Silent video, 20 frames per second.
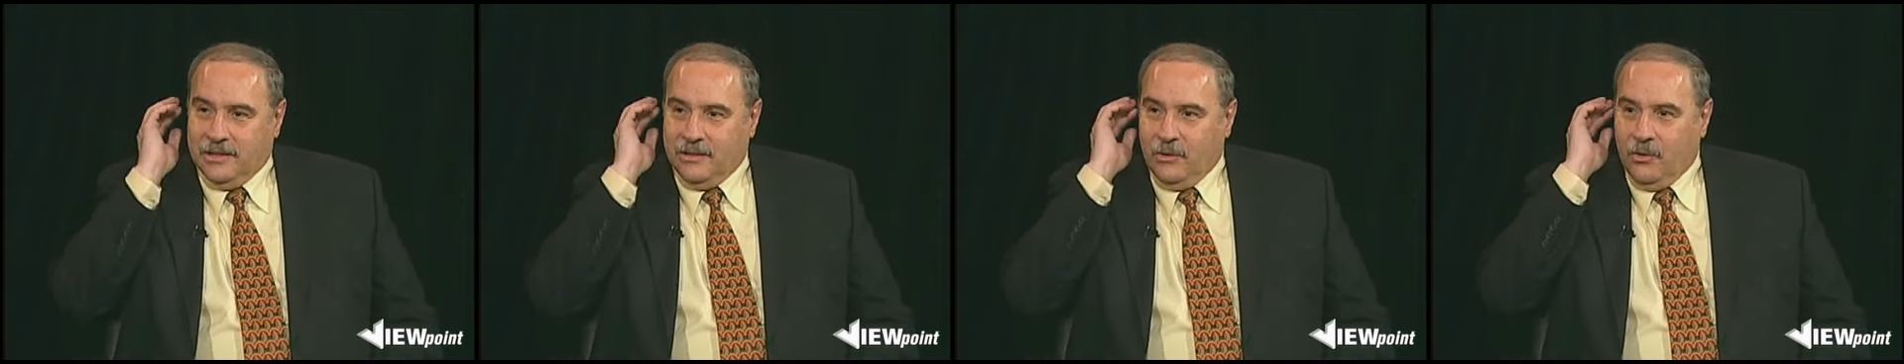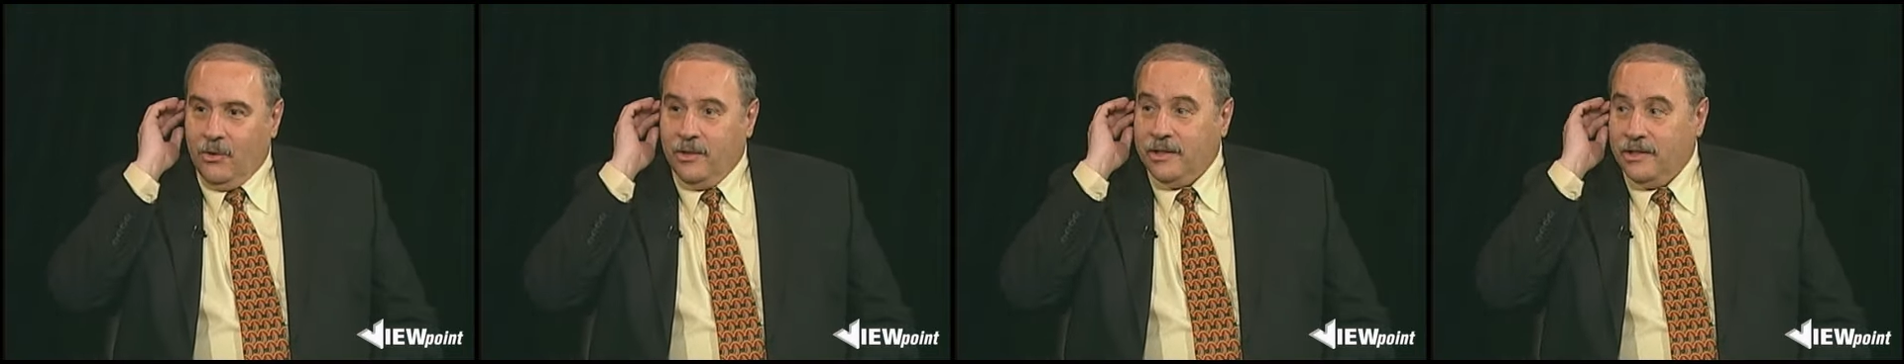
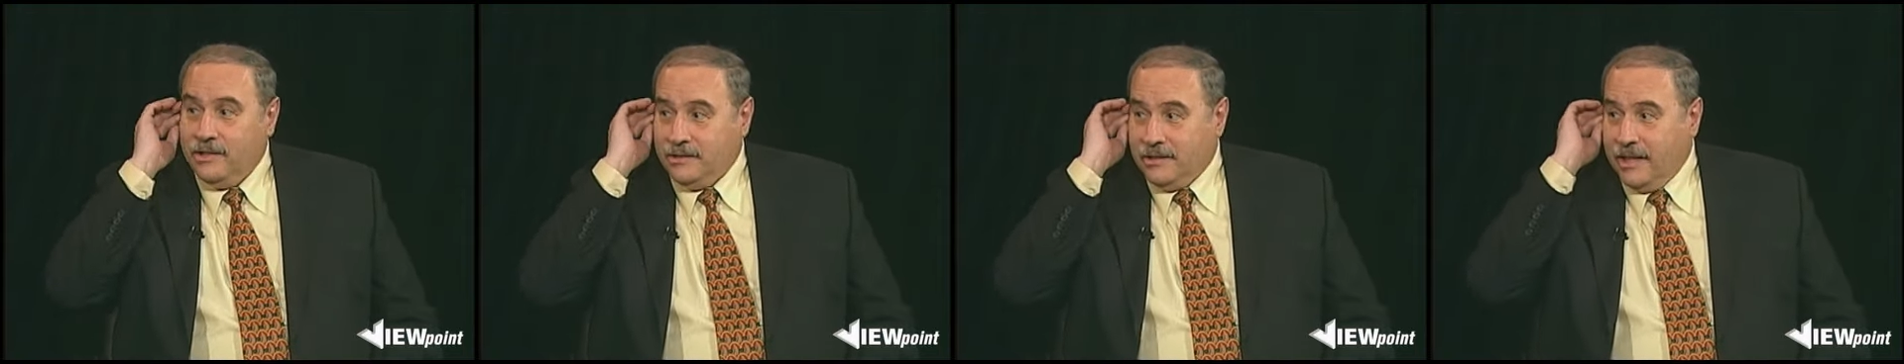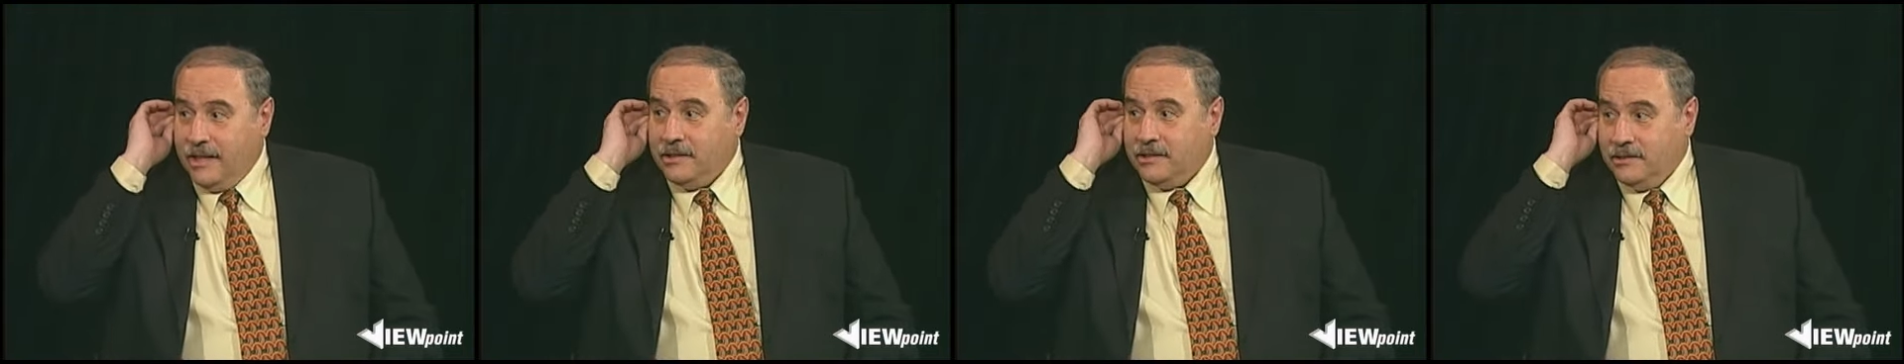
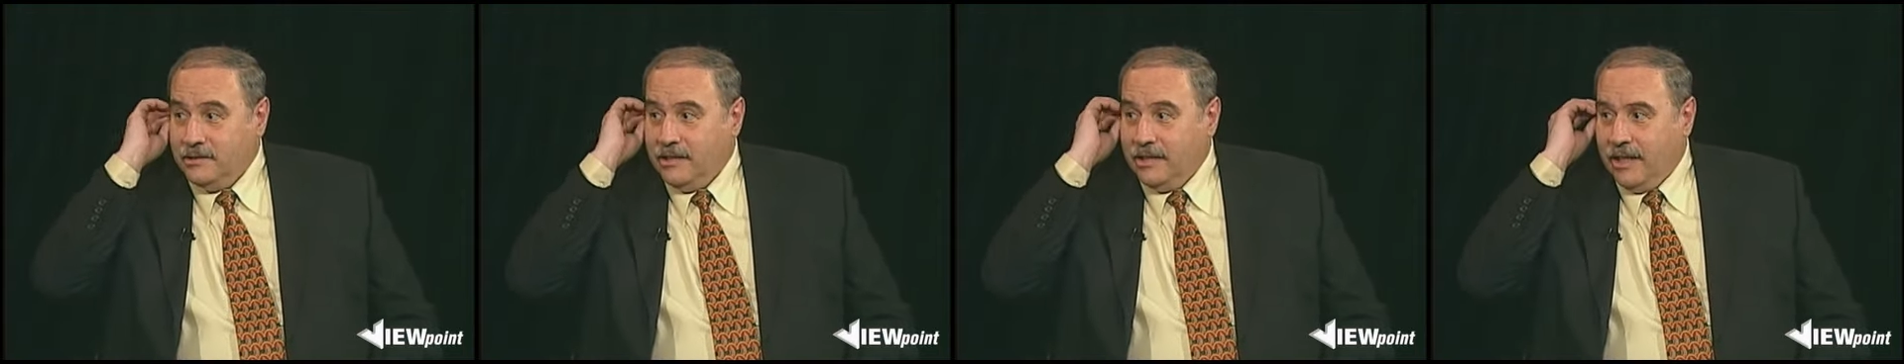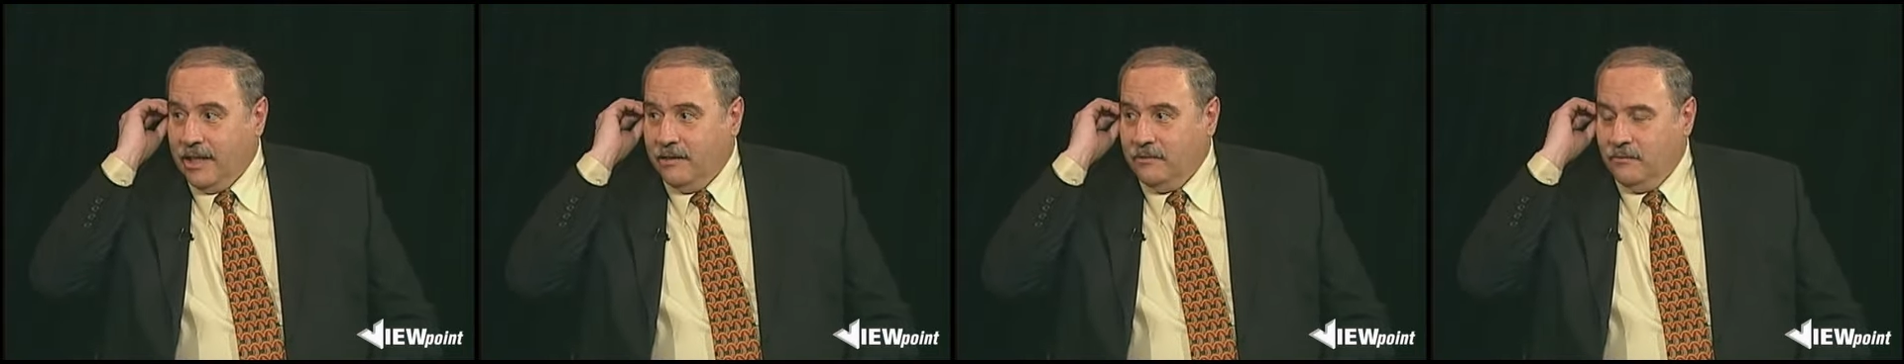organizations
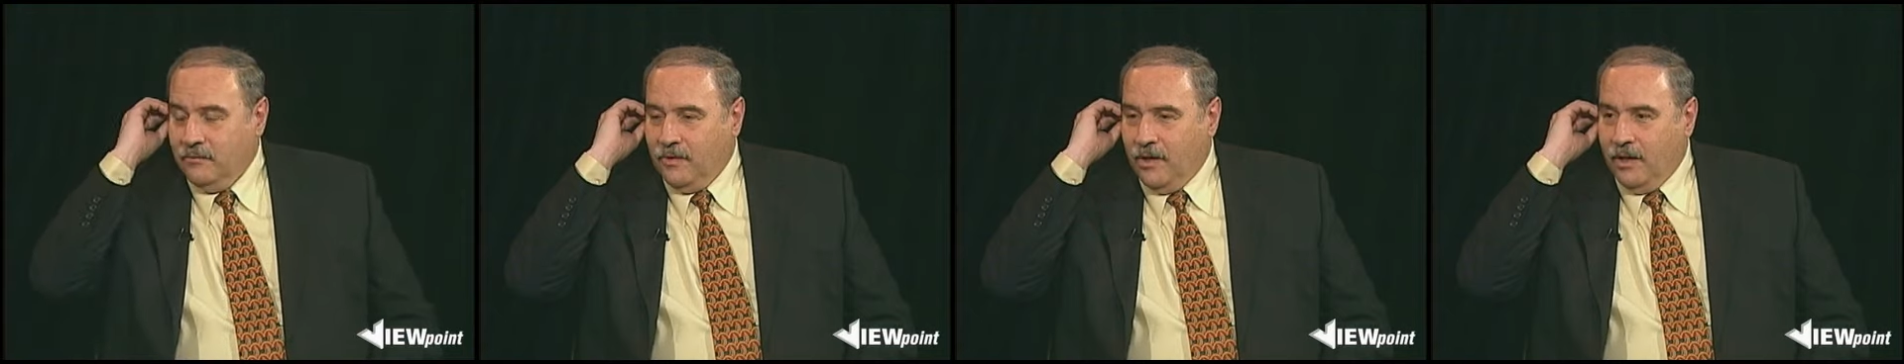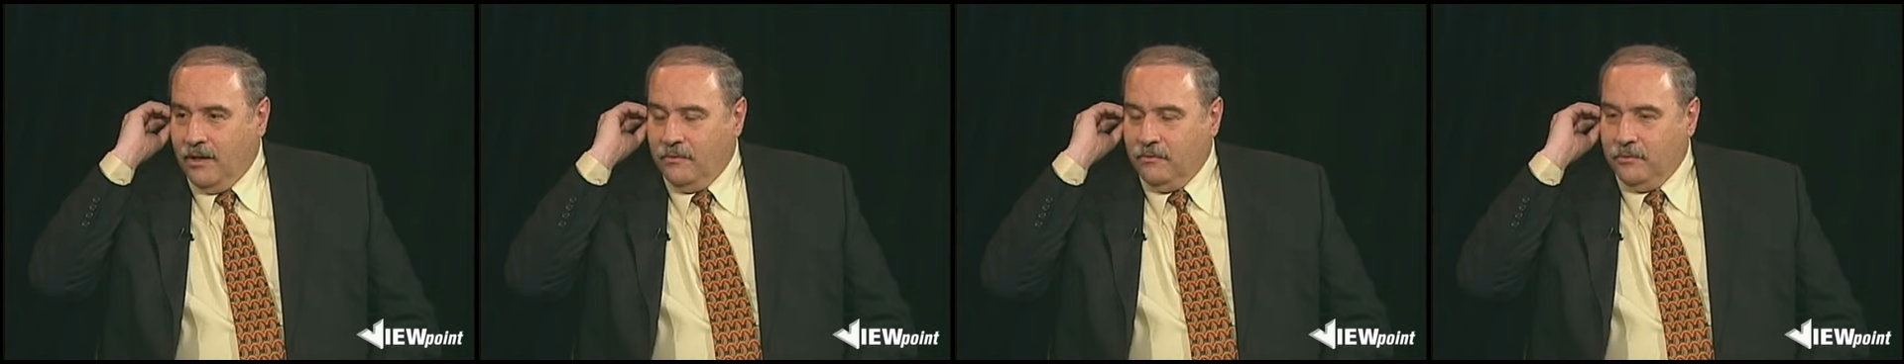that get
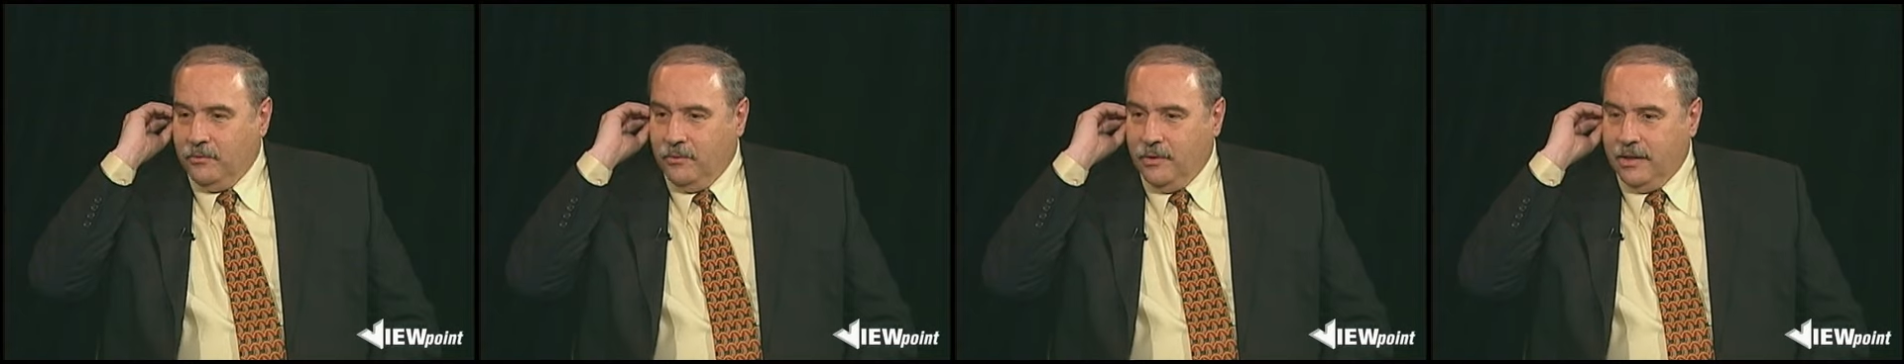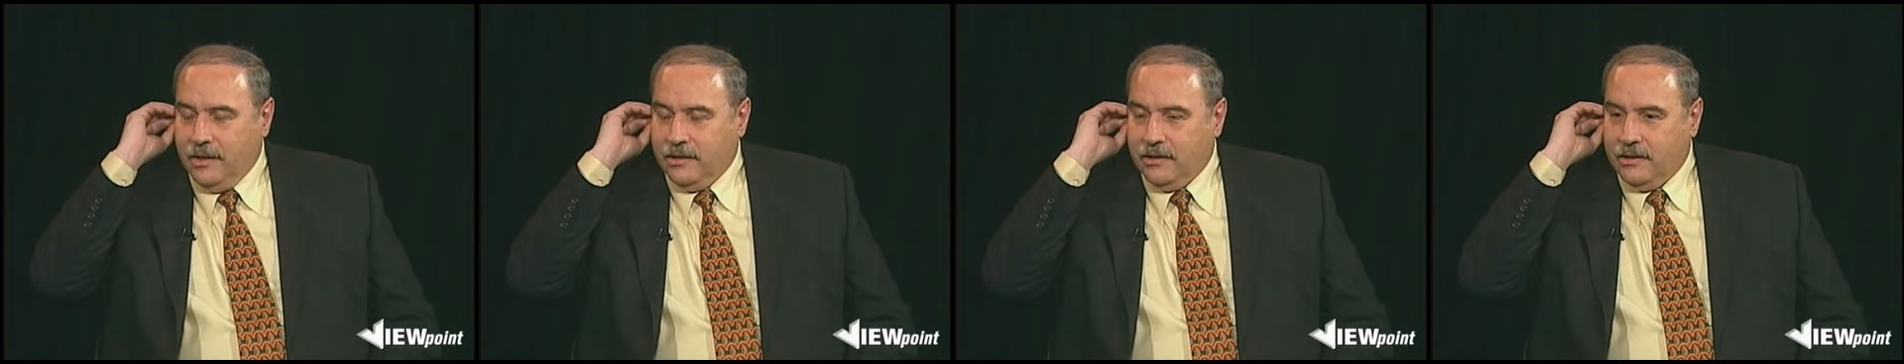involved
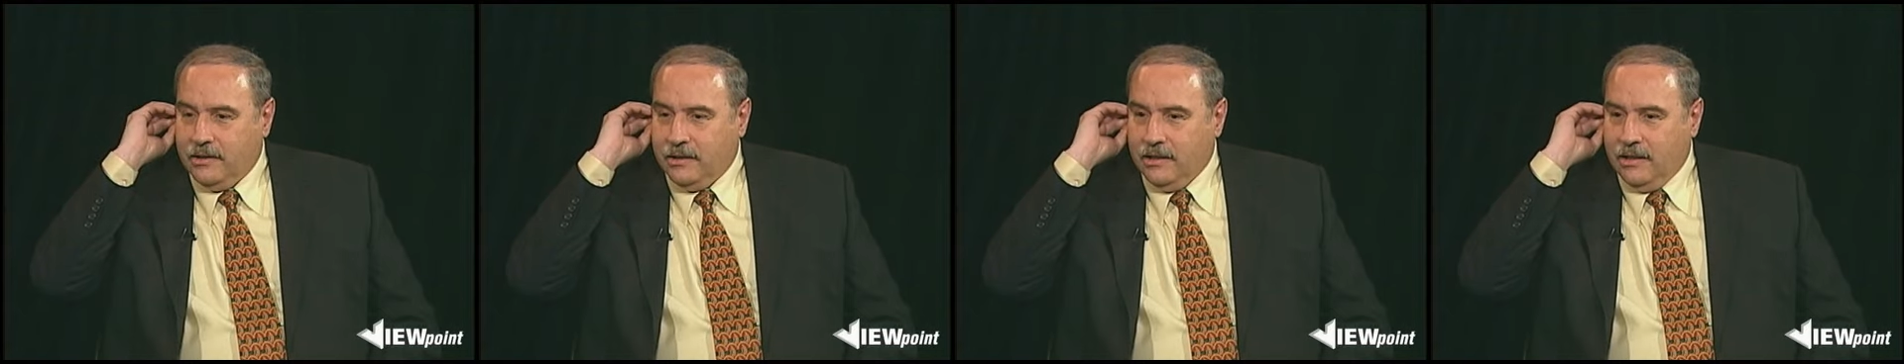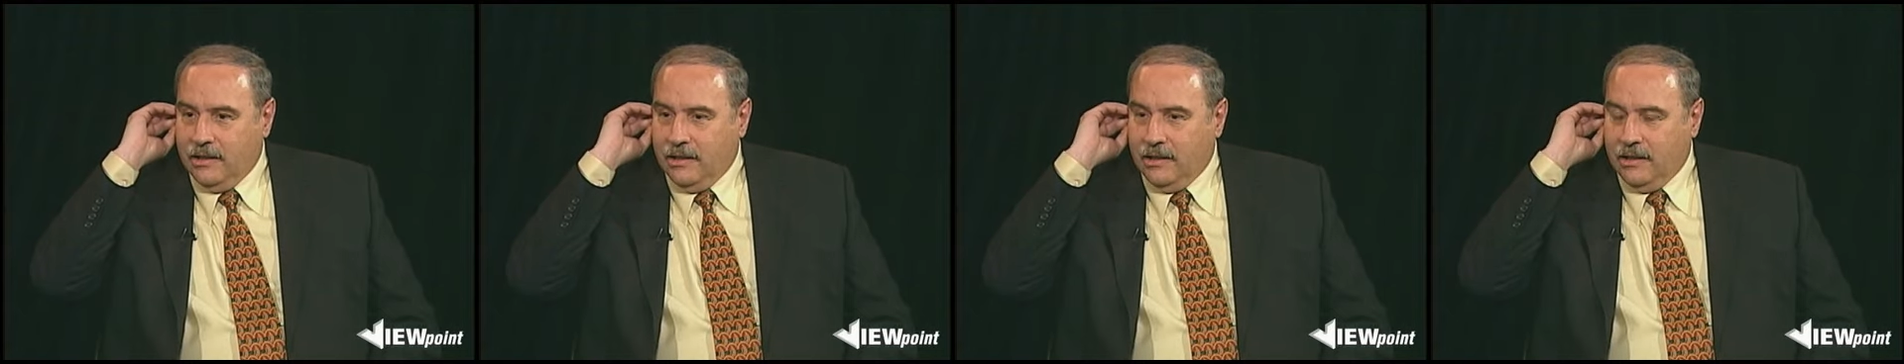
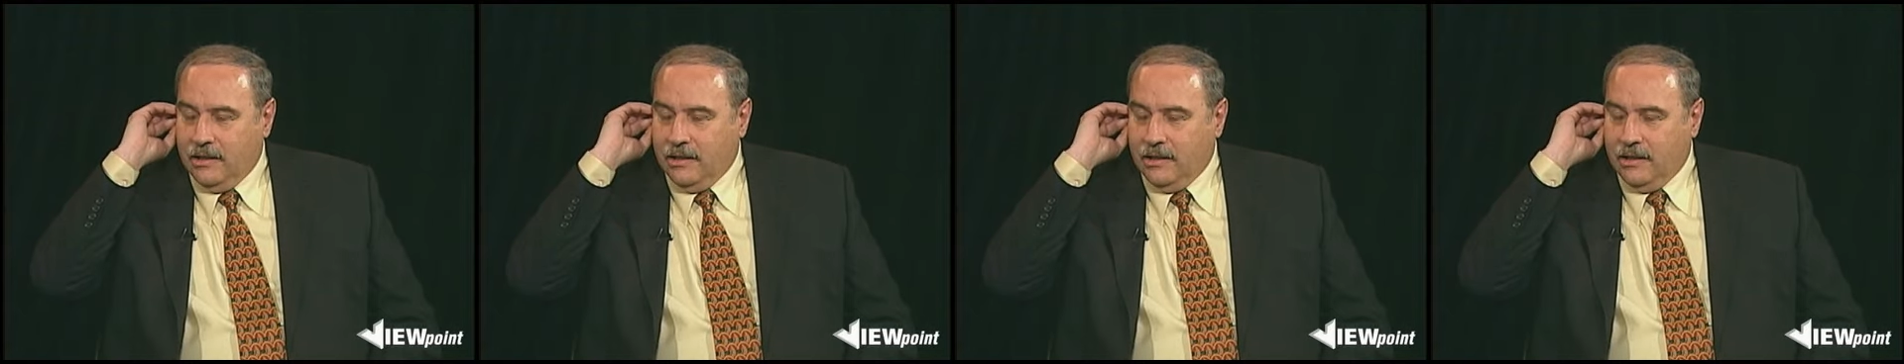with